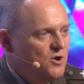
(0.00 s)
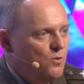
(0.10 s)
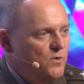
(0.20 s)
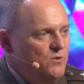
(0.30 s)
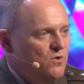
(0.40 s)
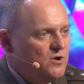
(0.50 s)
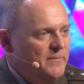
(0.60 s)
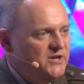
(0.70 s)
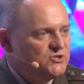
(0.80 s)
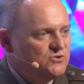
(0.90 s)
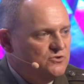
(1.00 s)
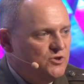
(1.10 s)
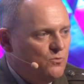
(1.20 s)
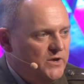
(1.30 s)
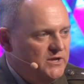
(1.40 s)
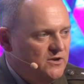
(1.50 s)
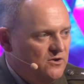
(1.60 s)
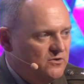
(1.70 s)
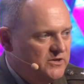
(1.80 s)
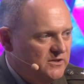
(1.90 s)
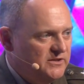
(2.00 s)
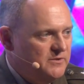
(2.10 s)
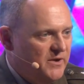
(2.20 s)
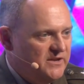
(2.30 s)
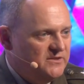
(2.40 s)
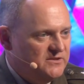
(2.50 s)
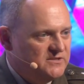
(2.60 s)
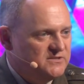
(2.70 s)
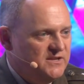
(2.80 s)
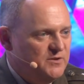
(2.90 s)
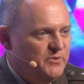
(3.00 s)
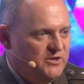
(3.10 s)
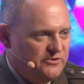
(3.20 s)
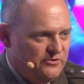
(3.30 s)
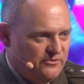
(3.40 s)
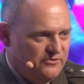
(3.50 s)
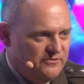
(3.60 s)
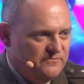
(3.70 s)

We want to make sure that we don't kill anybody that doesn't need to be killed.